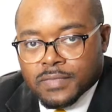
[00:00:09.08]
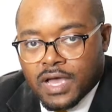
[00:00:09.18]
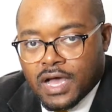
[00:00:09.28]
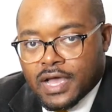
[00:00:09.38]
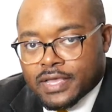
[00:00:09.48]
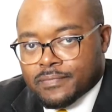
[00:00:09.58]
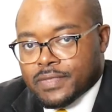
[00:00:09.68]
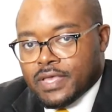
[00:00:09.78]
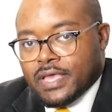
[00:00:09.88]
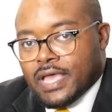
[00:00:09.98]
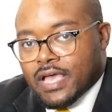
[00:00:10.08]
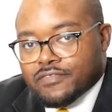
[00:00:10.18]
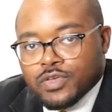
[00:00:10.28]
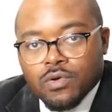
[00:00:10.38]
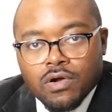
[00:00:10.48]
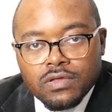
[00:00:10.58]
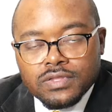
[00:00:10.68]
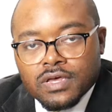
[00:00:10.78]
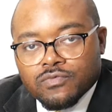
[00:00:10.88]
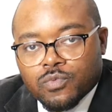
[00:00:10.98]
Hi, have you or a
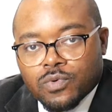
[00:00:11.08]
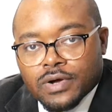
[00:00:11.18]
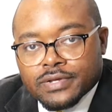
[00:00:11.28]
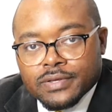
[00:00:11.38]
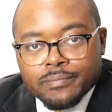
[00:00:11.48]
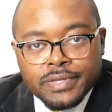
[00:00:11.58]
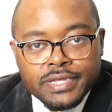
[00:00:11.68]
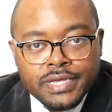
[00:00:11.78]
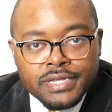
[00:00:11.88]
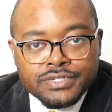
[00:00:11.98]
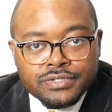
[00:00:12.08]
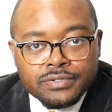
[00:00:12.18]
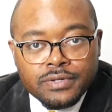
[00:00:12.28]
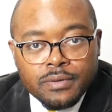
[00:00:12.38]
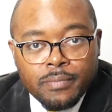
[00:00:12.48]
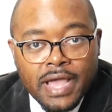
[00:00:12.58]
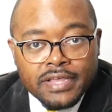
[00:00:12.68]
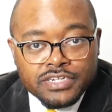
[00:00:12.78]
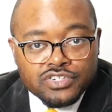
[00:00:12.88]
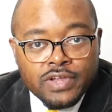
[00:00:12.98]
loved one been injured by
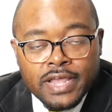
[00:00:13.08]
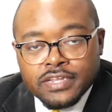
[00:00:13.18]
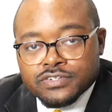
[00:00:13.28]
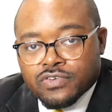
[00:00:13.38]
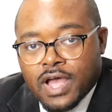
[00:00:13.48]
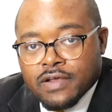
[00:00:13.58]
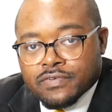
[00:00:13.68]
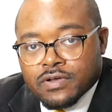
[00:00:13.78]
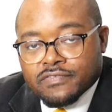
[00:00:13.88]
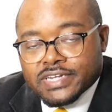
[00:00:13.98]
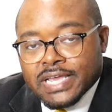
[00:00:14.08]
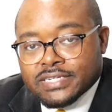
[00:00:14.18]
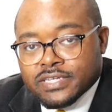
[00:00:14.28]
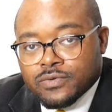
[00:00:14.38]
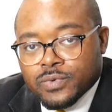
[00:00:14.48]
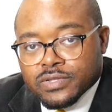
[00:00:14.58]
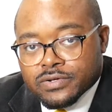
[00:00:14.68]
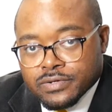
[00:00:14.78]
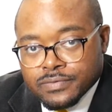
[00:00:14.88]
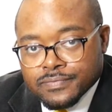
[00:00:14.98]
a distracted driver of an 18
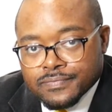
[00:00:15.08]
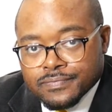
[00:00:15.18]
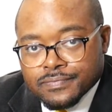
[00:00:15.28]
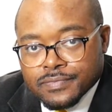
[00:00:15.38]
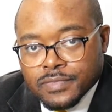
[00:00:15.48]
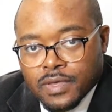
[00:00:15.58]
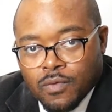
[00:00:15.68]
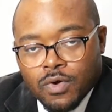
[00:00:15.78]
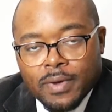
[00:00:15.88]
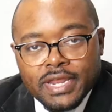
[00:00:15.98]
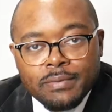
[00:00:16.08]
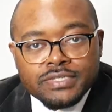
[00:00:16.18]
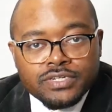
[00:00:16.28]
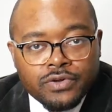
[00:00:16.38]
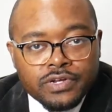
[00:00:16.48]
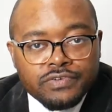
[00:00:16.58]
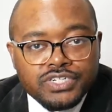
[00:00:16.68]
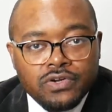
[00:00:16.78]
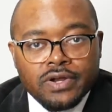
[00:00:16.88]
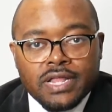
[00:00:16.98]
wheeler? Well, my name is attorney
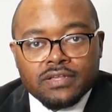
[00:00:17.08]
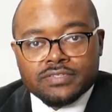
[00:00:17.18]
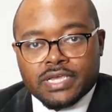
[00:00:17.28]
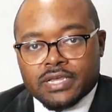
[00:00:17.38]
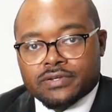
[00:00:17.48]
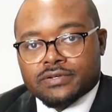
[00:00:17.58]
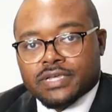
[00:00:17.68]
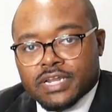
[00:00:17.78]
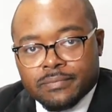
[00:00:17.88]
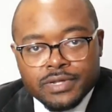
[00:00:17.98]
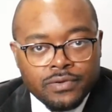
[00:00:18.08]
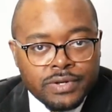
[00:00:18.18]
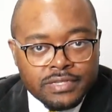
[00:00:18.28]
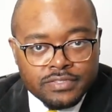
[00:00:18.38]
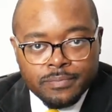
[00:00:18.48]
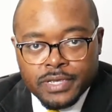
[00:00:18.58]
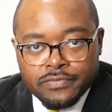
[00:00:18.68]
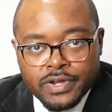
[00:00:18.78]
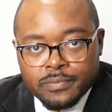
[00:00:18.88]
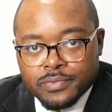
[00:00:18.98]
Reshard Alexander, and I'm known as the Big
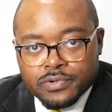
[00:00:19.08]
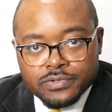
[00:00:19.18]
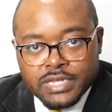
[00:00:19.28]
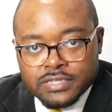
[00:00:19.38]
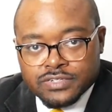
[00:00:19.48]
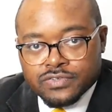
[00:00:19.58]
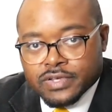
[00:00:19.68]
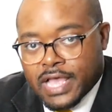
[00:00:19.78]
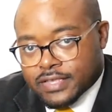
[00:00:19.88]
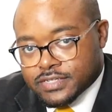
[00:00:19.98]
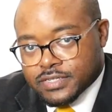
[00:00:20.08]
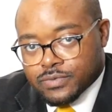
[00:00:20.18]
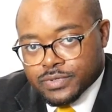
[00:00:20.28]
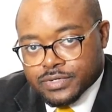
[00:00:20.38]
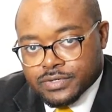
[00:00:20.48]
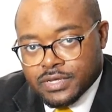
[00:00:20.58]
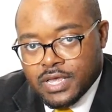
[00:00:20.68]
Rig Bull Texas Truck Accident Lawyer.